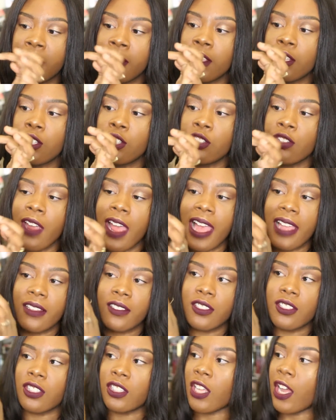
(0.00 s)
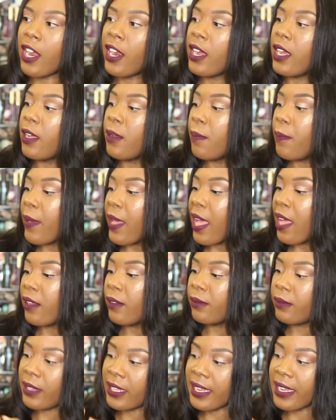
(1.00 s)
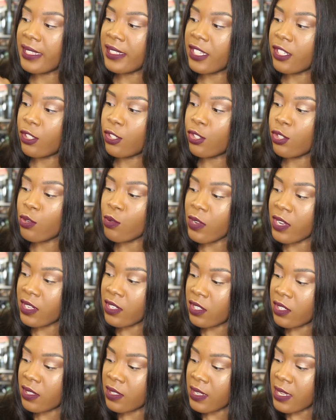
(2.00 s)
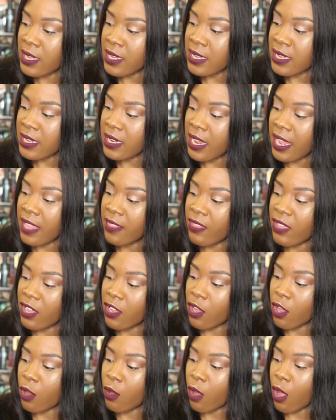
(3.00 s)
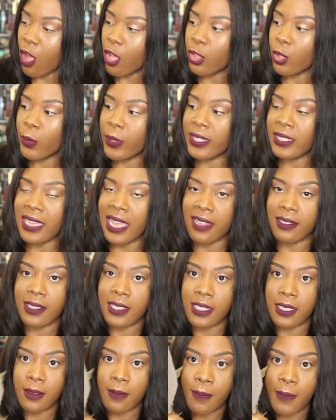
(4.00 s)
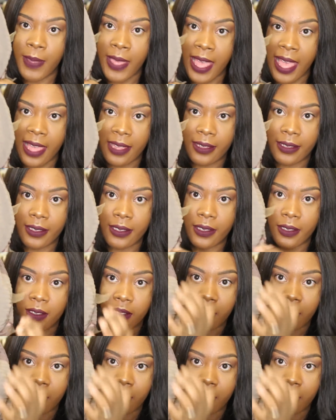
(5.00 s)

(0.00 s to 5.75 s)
the tracks start about, like I said, 2 inches in, and they go all the way down to the back.